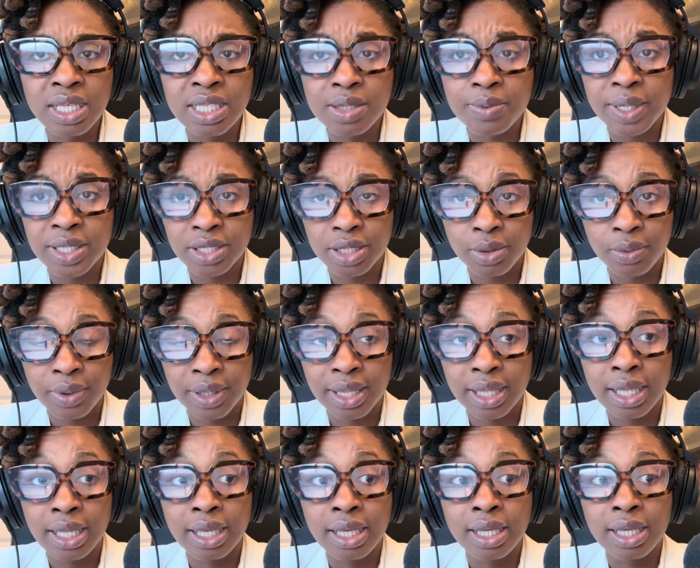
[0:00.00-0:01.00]
especially with
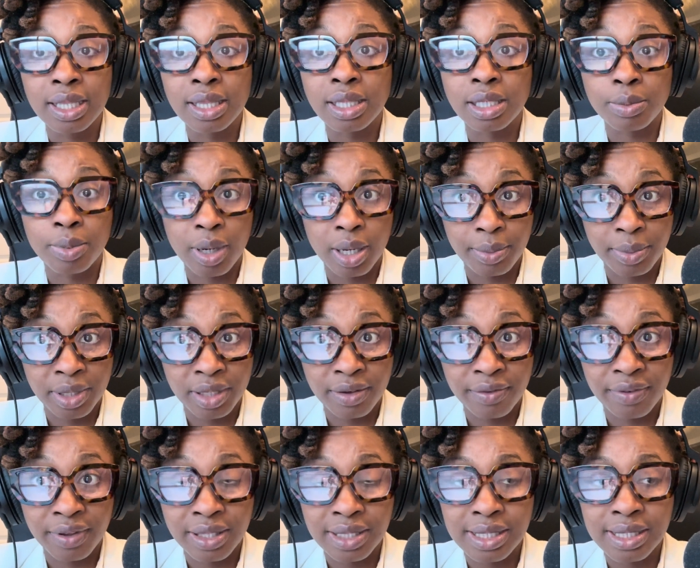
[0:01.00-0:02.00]
the Department of
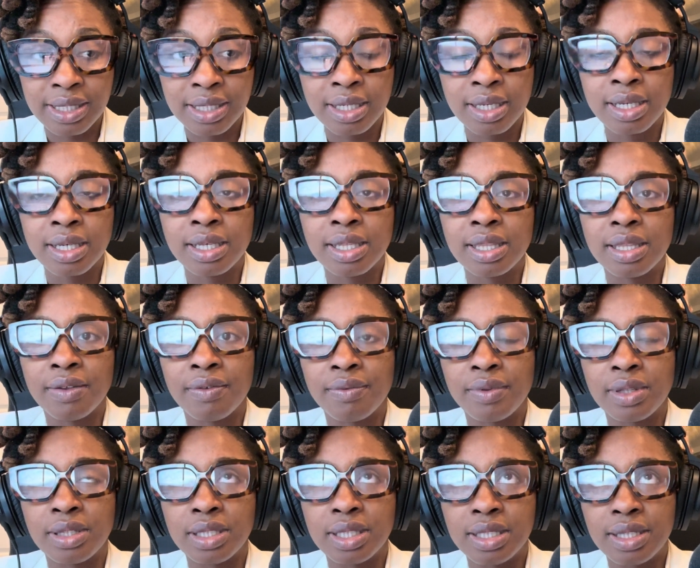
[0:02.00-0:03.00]
Defense, the
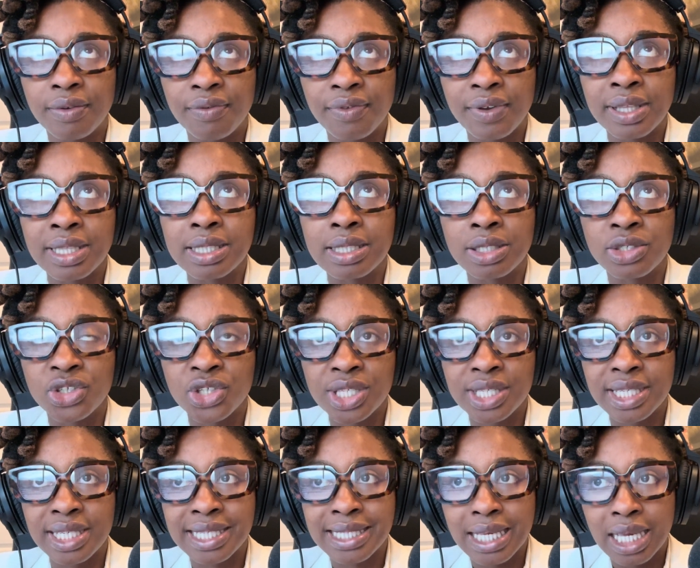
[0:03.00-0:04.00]
Defense
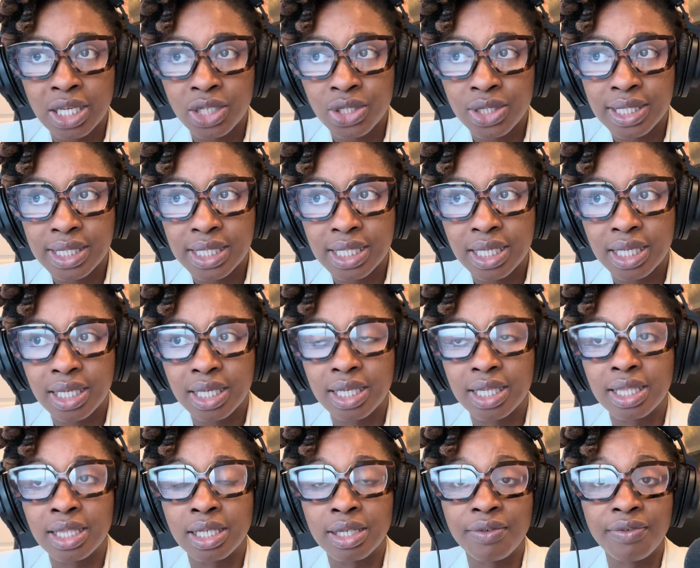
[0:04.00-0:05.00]
Logistics
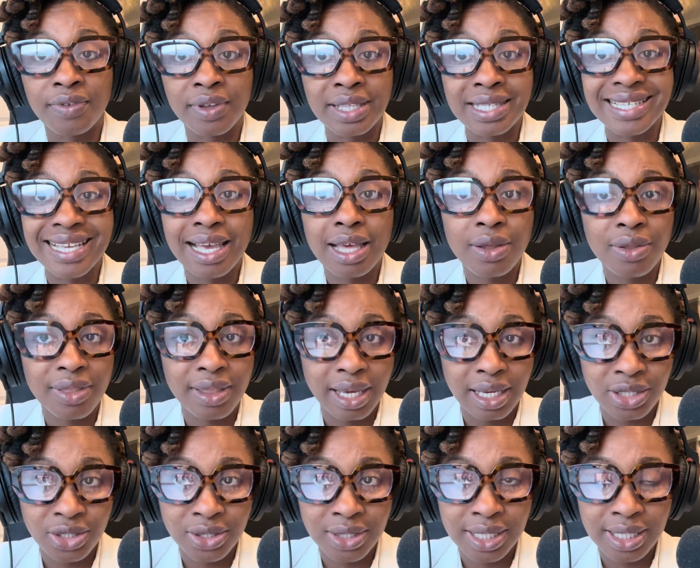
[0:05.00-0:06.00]
Agency, the Defense Health
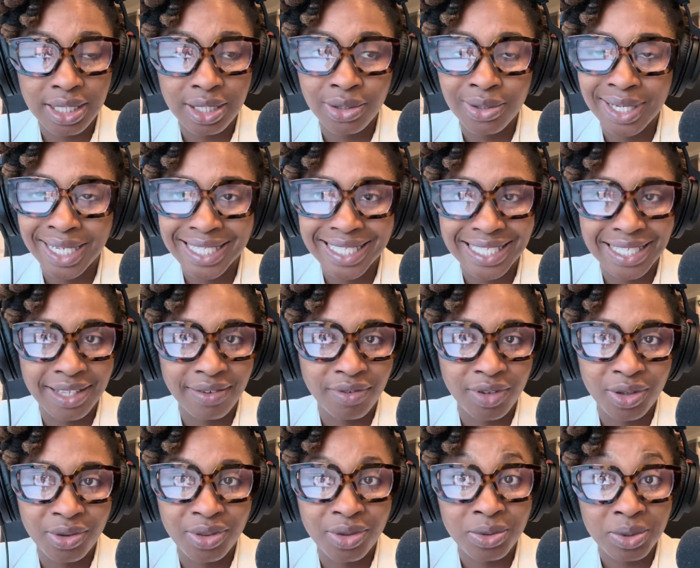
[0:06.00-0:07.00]
Agency. You guys didn't
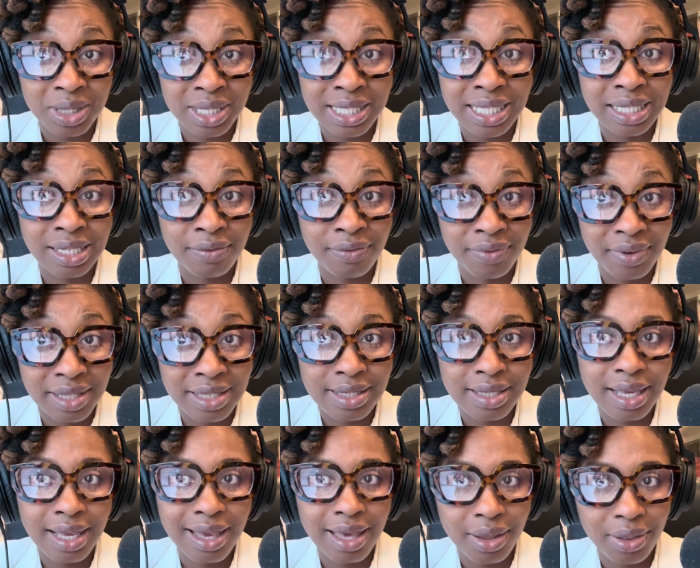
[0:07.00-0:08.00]
even know there is a Defense
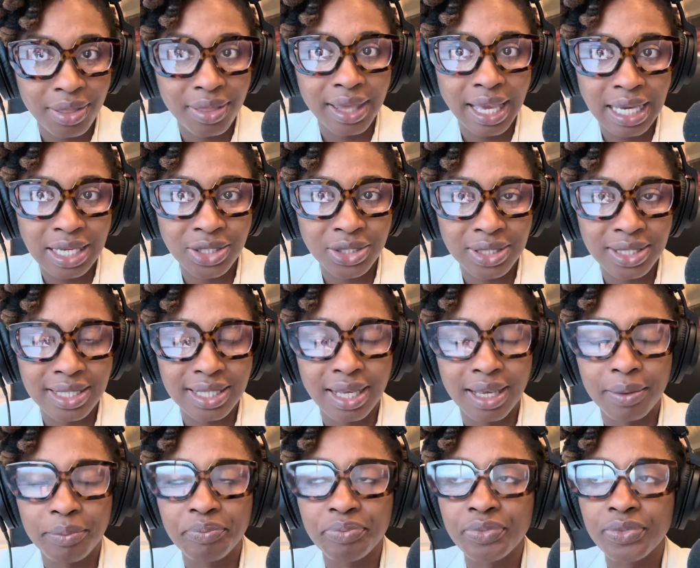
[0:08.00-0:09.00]
Health
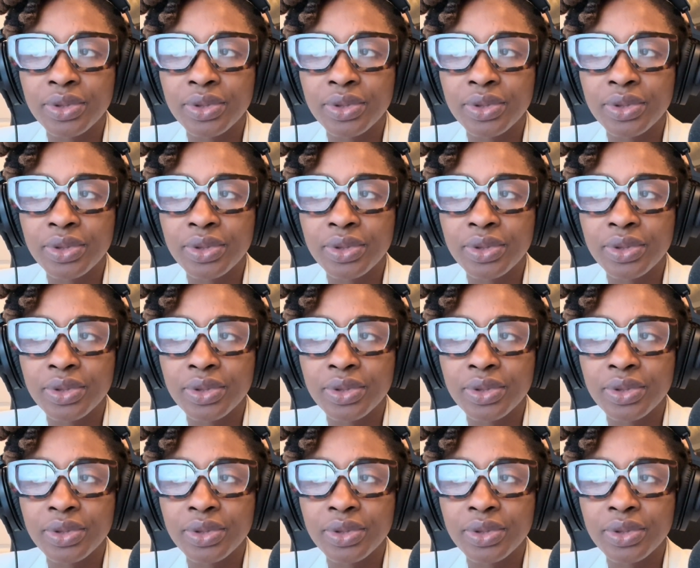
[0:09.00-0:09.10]
Agency.